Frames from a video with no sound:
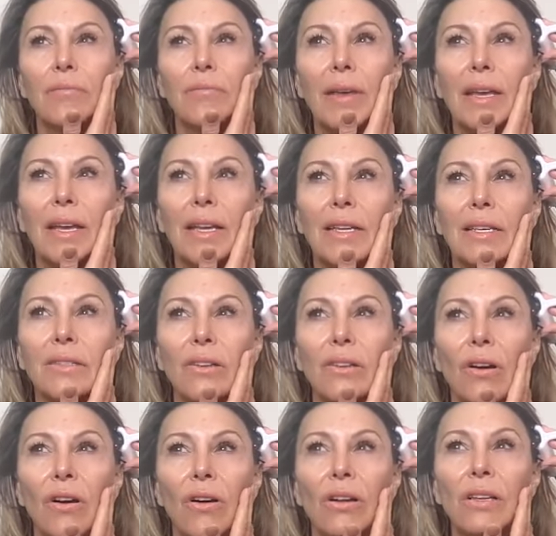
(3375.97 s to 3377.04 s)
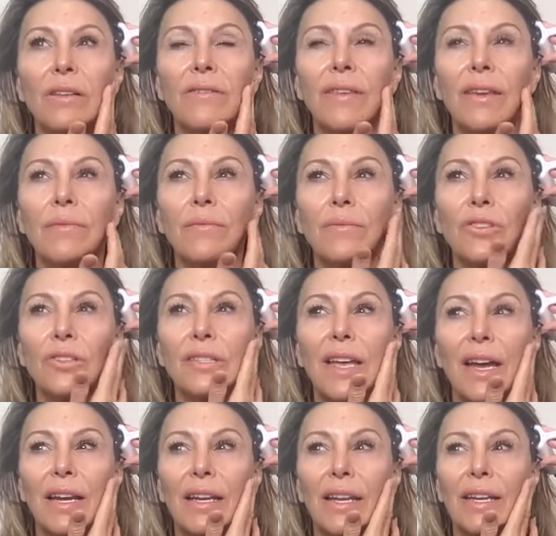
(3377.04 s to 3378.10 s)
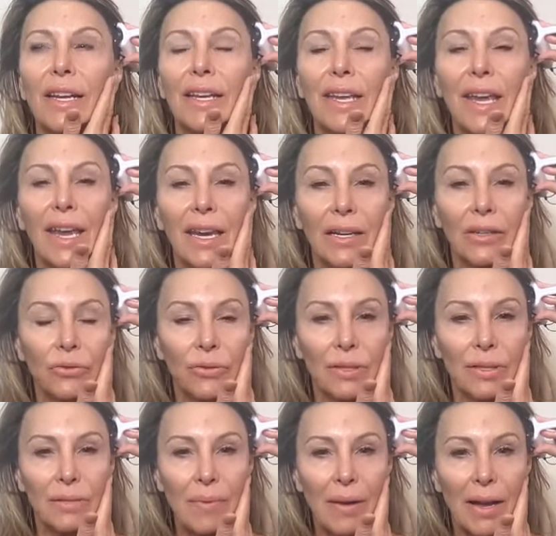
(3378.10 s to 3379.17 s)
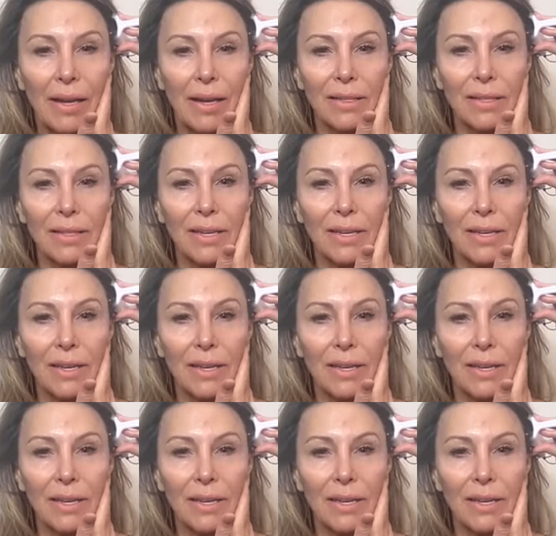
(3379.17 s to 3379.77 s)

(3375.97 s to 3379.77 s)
because all of them just had like a canned response.